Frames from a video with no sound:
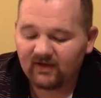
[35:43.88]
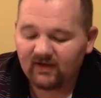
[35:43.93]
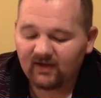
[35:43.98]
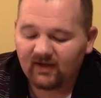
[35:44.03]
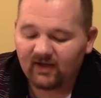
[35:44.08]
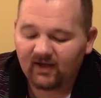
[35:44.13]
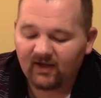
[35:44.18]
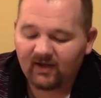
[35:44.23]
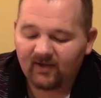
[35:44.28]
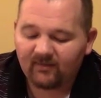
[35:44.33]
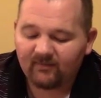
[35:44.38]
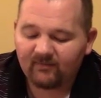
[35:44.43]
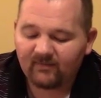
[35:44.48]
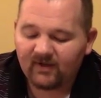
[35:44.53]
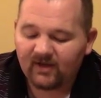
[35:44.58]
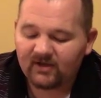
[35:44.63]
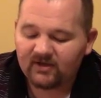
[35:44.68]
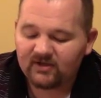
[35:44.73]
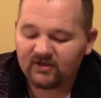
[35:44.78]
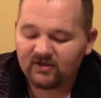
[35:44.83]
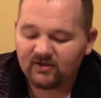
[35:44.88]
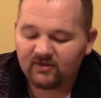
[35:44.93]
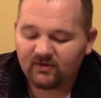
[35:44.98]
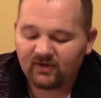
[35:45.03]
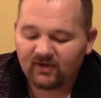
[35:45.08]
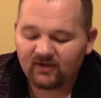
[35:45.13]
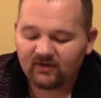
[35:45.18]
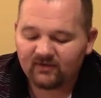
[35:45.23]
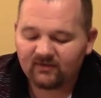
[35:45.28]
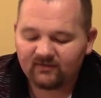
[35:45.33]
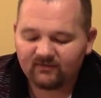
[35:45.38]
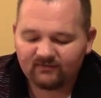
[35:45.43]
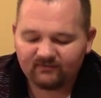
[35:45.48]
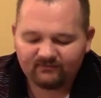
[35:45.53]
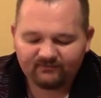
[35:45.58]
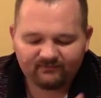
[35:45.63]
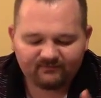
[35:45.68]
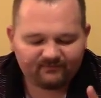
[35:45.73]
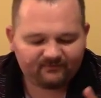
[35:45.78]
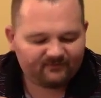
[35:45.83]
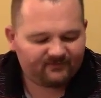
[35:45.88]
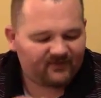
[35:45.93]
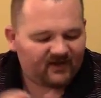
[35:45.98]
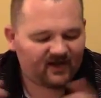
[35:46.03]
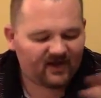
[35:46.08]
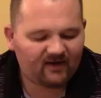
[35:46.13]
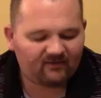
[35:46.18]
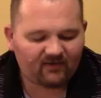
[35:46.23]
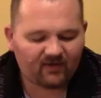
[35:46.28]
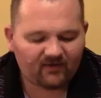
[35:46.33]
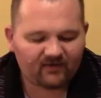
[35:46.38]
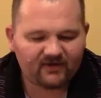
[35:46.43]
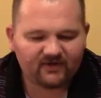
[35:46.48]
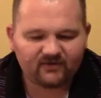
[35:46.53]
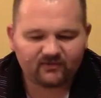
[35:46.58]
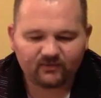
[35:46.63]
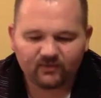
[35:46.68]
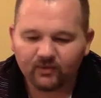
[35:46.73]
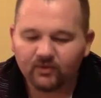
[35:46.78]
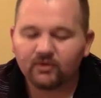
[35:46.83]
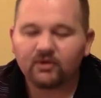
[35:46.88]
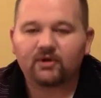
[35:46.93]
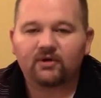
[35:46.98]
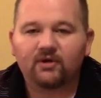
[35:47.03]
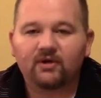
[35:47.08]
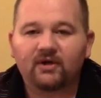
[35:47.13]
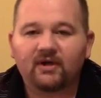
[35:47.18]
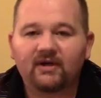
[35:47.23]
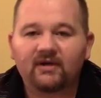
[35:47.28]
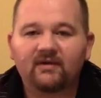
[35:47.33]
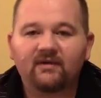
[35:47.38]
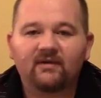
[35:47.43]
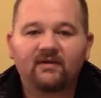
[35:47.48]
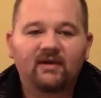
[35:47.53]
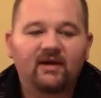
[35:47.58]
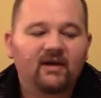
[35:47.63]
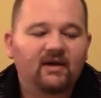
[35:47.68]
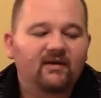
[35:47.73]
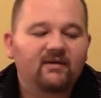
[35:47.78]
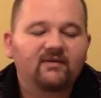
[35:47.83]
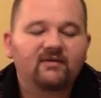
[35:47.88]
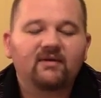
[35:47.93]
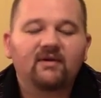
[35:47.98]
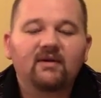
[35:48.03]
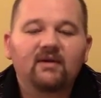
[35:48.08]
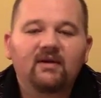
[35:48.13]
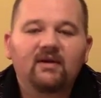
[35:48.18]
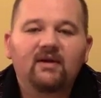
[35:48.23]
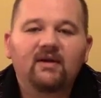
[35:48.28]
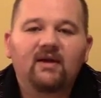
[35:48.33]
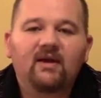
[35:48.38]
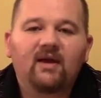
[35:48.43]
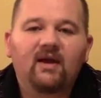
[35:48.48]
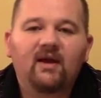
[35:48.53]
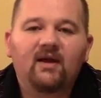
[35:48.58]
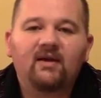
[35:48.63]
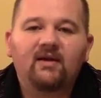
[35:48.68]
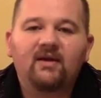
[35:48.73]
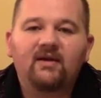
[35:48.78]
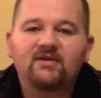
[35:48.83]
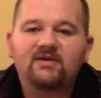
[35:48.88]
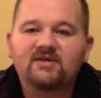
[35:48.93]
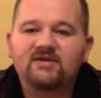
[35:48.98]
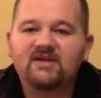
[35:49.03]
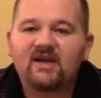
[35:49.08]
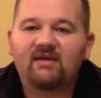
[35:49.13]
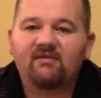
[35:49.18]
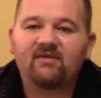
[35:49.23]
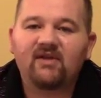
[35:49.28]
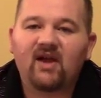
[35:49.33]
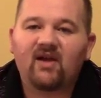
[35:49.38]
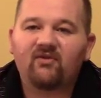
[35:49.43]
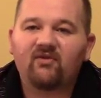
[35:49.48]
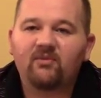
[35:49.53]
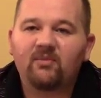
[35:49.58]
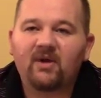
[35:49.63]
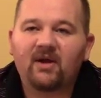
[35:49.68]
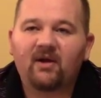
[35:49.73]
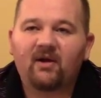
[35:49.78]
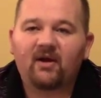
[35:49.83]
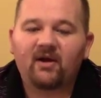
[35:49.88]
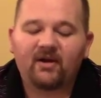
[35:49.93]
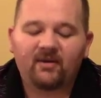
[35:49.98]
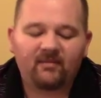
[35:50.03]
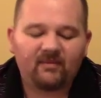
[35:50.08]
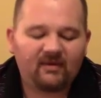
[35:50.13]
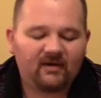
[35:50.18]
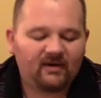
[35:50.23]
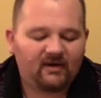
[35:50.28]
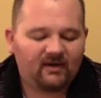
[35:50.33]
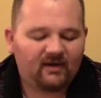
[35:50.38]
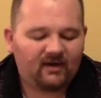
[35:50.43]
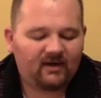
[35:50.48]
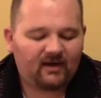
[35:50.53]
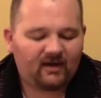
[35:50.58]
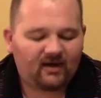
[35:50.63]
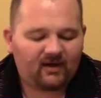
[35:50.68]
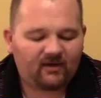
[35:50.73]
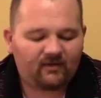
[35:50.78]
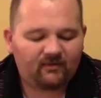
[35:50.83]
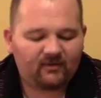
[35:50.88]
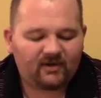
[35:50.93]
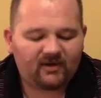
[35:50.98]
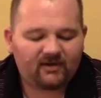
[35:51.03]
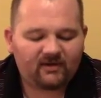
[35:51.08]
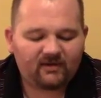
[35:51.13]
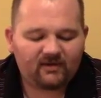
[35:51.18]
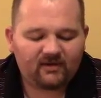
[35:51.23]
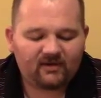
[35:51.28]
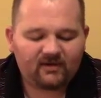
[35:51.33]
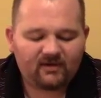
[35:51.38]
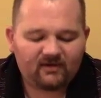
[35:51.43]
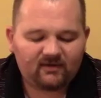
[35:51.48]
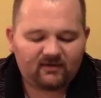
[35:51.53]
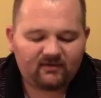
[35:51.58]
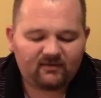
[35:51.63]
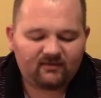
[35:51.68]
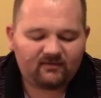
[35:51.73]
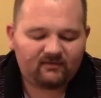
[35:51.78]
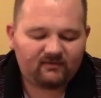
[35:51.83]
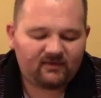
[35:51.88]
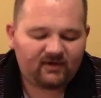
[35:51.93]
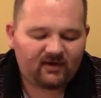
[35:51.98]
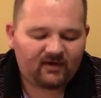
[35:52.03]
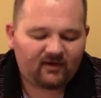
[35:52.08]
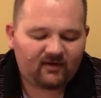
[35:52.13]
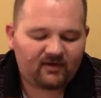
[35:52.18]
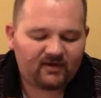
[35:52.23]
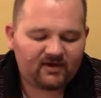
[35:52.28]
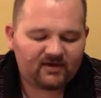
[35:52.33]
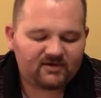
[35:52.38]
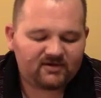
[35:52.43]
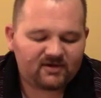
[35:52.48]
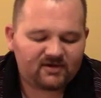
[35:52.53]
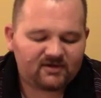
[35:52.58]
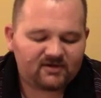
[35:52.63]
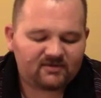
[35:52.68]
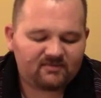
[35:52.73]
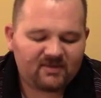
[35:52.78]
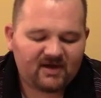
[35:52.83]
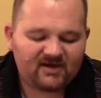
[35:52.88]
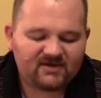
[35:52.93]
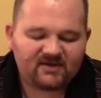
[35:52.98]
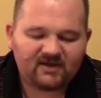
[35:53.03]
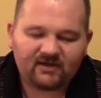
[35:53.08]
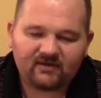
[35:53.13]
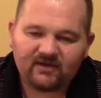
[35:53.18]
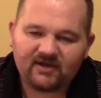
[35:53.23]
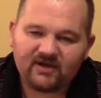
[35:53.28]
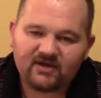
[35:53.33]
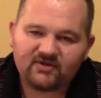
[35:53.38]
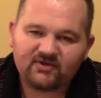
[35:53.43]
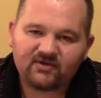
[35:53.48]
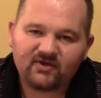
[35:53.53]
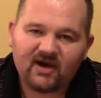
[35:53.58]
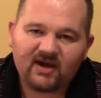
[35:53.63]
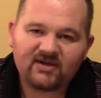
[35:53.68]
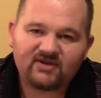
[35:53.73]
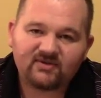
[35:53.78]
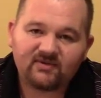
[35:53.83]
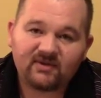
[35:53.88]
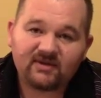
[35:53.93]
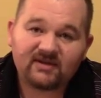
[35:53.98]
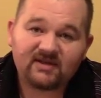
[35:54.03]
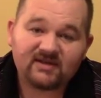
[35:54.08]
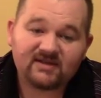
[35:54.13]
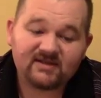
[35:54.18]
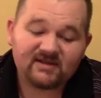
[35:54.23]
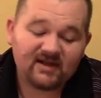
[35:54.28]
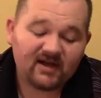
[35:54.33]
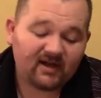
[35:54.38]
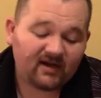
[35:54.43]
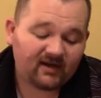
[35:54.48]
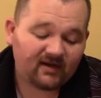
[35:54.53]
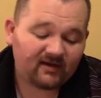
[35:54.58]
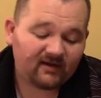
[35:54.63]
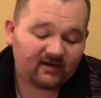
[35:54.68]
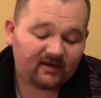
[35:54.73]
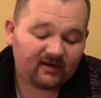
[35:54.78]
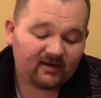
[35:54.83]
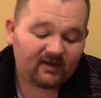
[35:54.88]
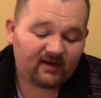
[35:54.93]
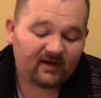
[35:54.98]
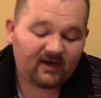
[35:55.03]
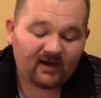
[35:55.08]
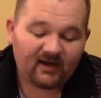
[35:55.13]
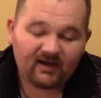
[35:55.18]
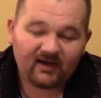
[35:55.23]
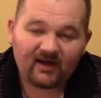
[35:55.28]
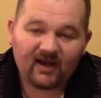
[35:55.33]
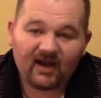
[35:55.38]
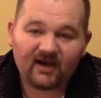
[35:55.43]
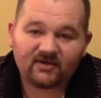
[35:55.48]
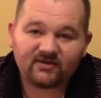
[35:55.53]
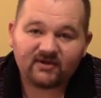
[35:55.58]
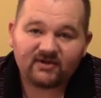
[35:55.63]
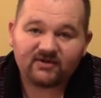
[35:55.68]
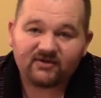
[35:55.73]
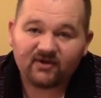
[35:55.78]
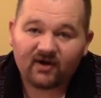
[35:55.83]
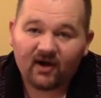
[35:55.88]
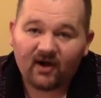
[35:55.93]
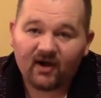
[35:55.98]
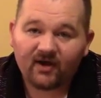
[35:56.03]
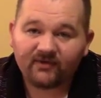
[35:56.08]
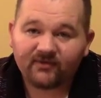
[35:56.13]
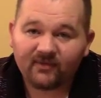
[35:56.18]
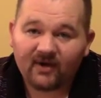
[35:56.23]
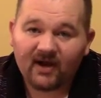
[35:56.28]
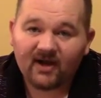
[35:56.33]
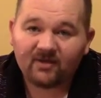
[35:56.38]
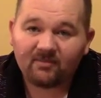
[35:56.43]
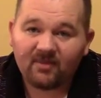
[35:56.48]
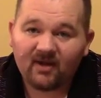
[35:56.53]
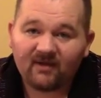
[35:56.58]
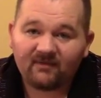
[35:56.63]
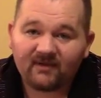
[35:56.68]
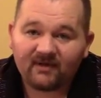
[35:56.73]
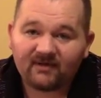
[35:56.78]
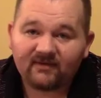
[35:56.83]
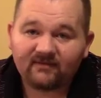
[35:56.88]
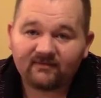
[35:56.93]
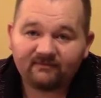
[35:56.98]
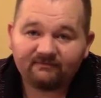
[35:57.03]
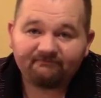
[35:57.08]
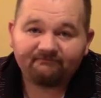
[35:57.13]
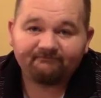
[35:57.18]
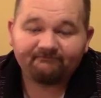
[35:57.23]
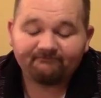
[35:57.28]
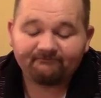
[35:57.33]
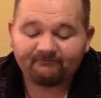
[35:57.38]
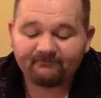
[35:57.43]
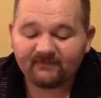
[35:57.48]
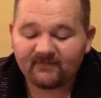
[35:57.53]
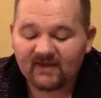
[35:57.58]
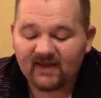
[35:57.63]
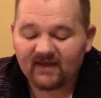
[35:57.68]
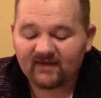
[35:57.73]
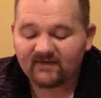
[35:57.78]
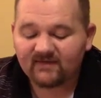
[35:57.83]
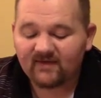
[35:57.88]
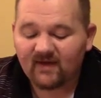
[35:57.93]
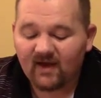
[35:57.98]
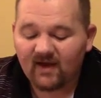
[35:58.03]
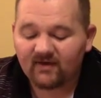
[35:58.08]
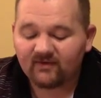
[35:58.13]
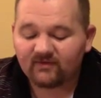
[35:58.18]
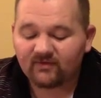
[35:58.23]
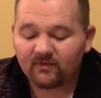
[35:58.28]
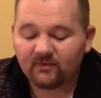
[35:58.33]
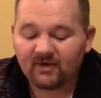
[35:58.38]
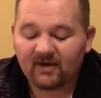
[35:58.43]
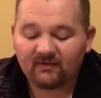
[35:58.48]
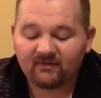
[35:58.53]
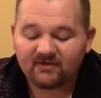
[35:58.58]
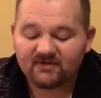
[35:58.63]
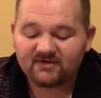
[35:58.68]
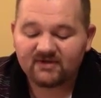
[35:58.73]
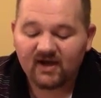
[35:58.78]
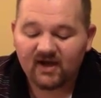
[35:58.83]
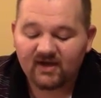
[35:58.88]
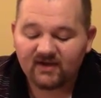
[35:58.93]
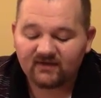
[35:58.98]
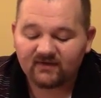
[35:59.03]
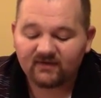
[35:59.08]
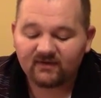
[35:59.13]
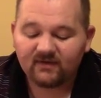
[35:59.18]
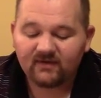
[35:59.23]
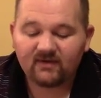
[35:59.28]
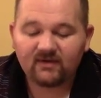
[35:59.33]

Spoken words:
and they have all these ruler looking things, and they just have the alphabet on them, and with, you just basically you trace with the stick, and it actually draws right above it that size. So whatever size